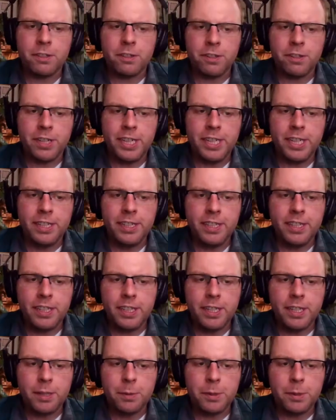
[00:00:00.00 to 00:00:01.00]
Turkey,
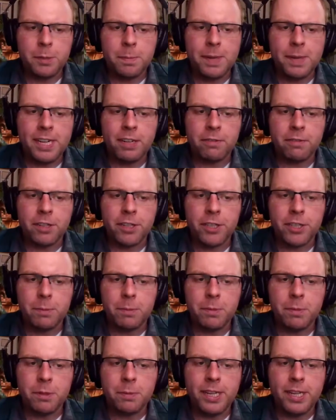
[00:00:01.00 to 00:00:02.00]
uh, with Spain and Russia in
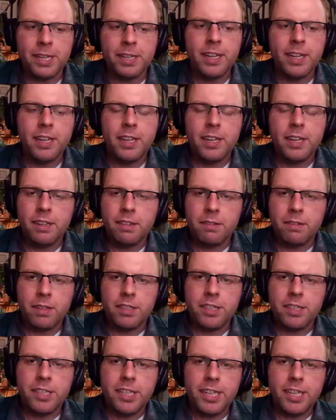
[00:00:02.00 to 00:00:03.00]
between. Mm-hmm.
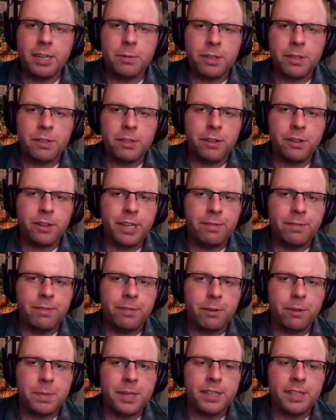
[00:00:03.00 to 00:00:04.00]
Sticking with Turkey
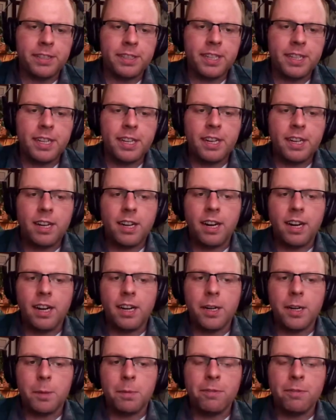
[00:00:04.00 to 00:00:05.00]
for a minute,
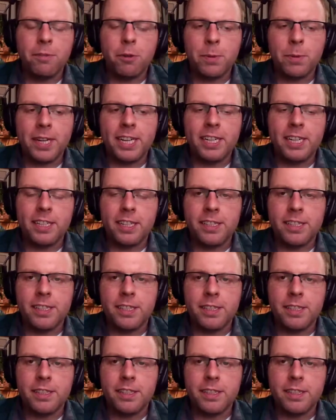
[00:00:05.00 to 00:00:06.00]
uh, before we get into
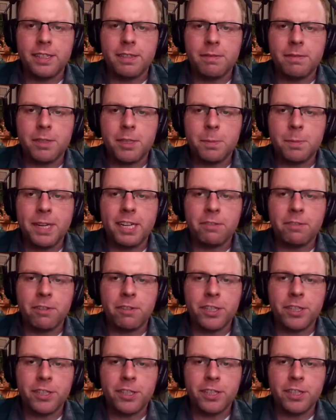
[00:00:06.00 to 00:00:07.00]
the the Spain and
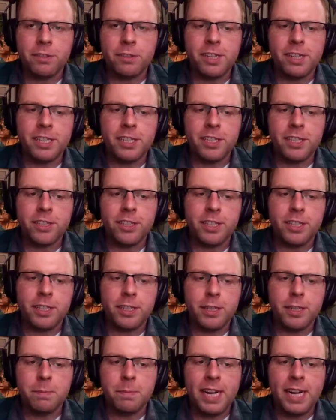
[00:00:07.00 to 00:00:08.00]
Russia transition
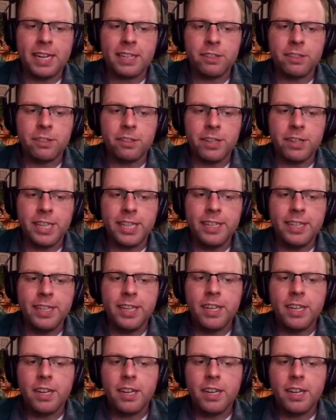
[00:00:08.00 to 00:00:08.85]
and then back to Turkey.